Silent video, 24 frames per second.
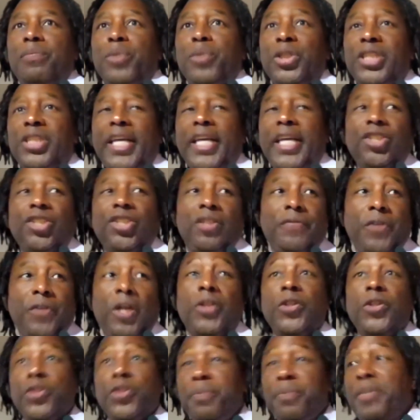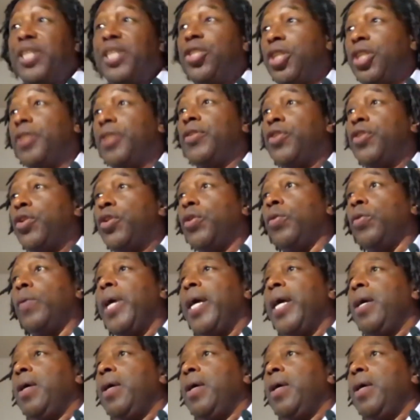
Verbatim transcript: protection for other species too.